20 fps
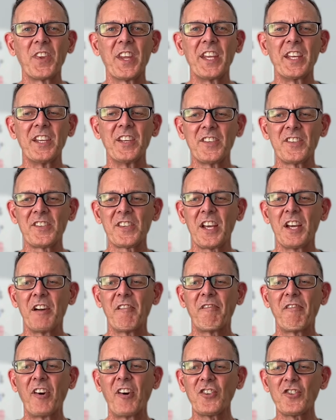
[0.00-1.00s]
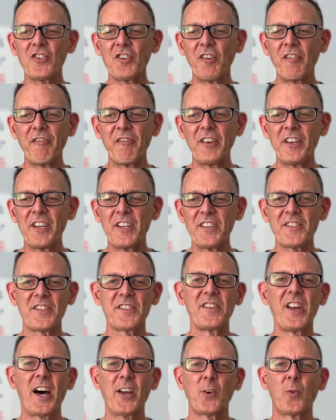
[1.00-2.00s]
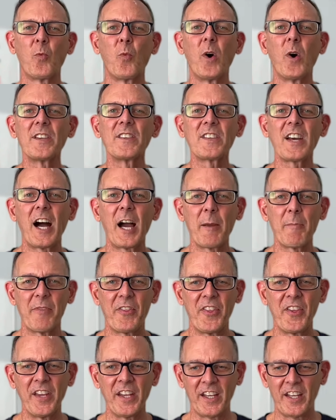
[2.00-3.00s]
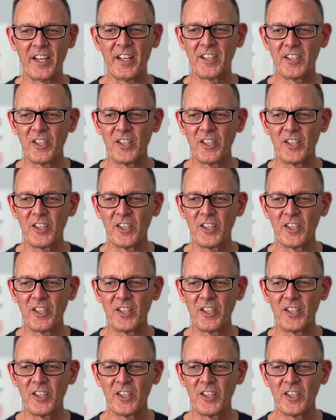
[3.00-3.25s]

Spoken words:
is functional fitness is not a one-time thing.